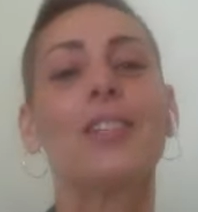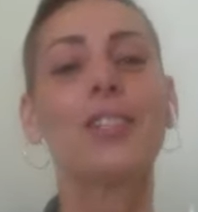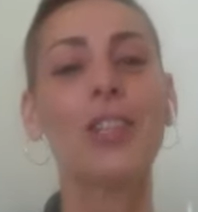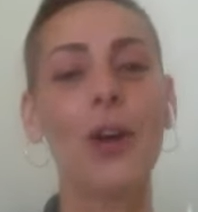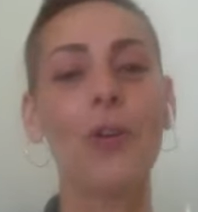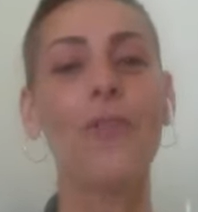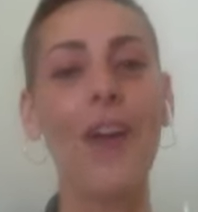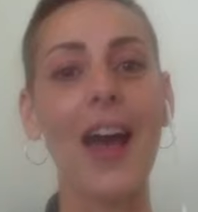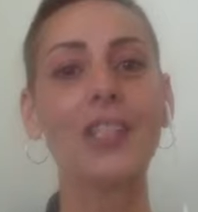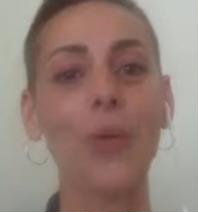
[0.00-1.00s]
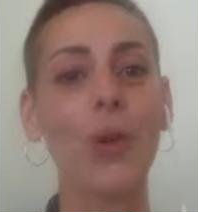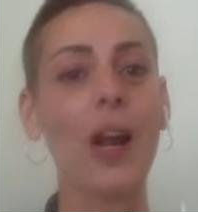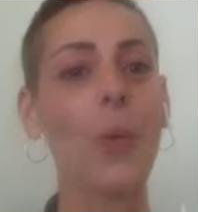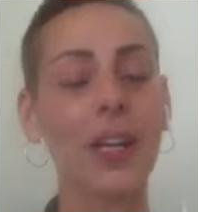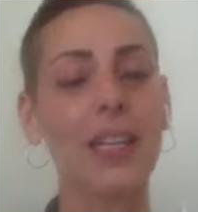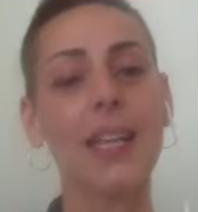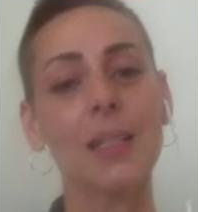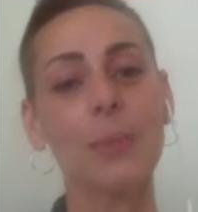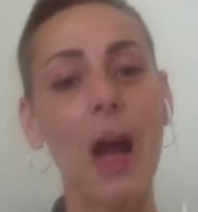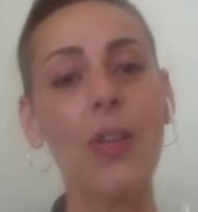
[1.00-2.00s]
so fast forward i wanted to take
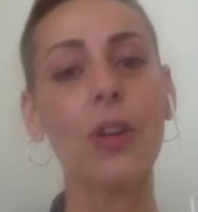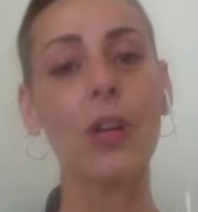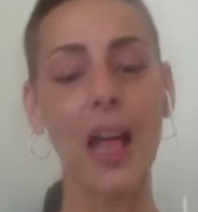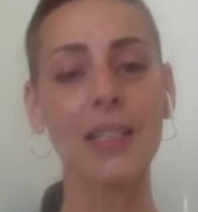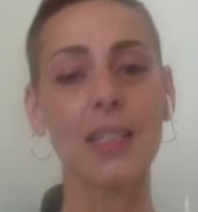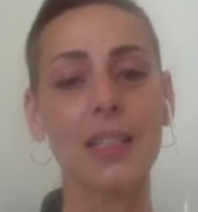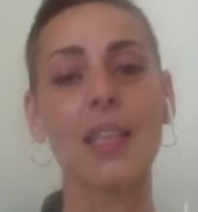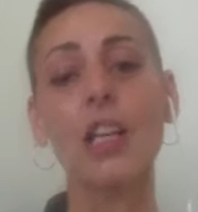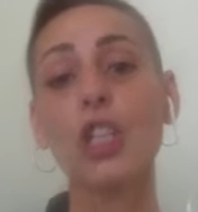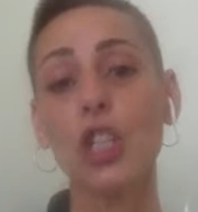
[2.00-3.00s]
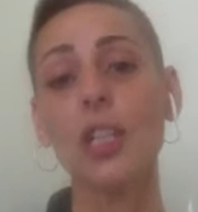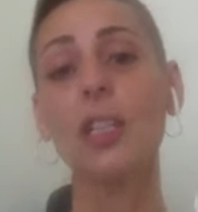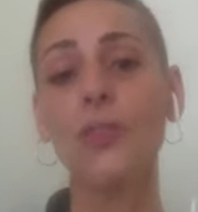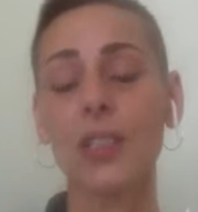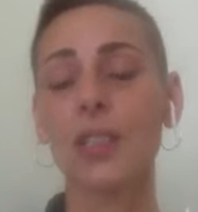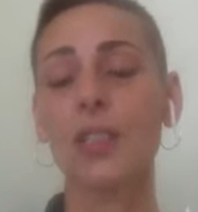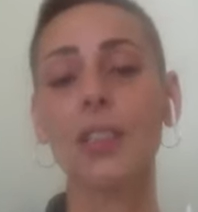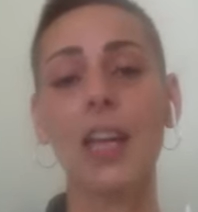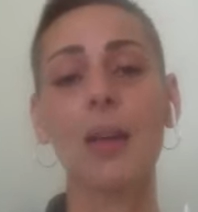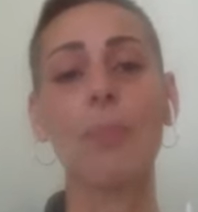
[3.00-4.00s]
some other classes that she did
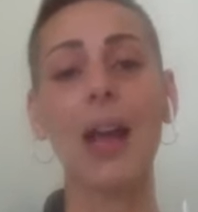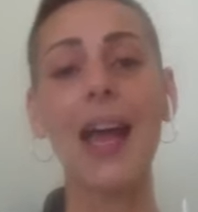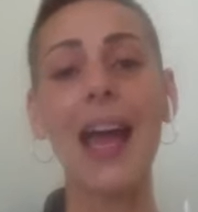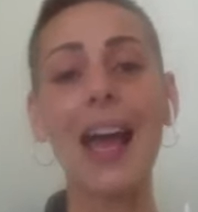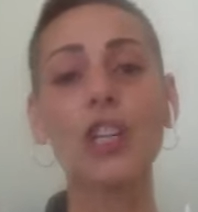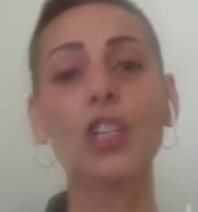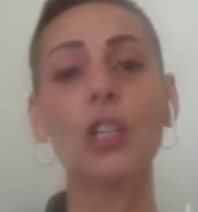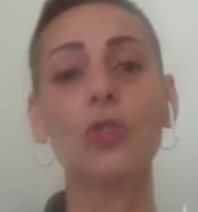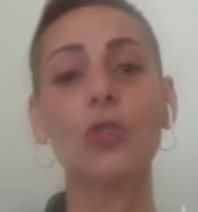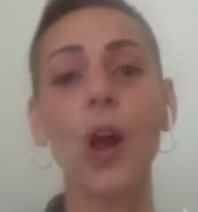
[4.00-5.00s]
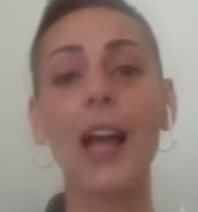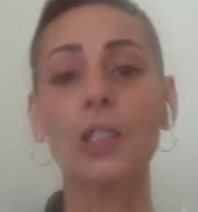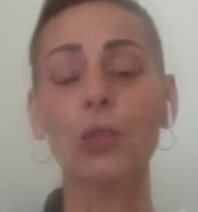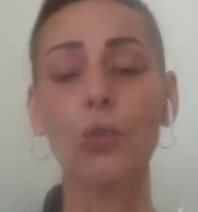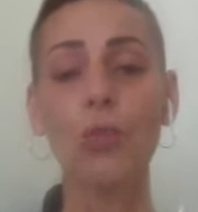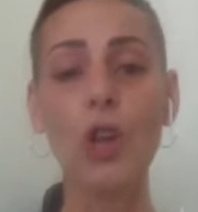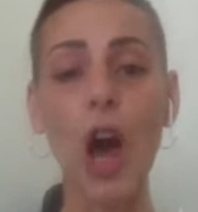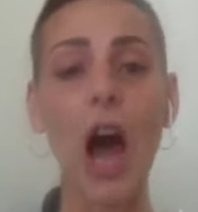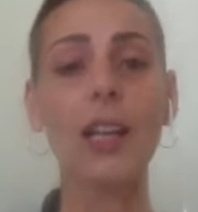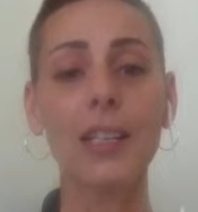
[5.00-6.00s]
facilitate but i actually tried to
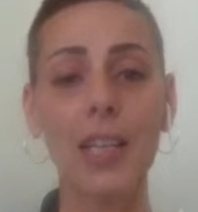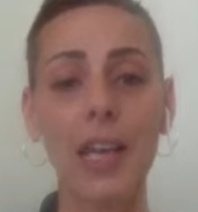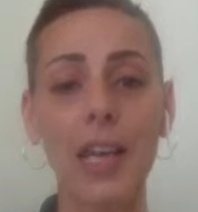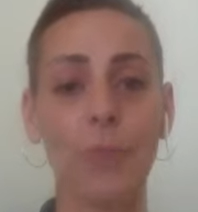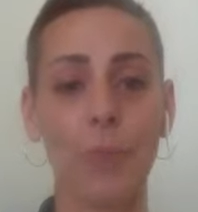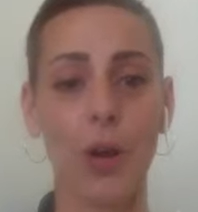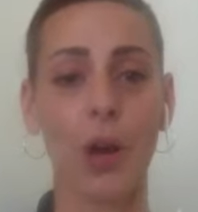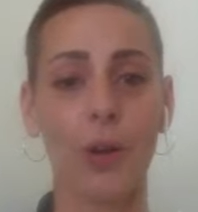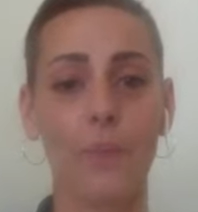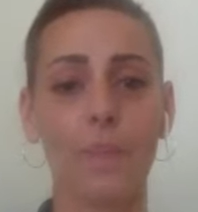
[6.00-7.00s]
not take them from her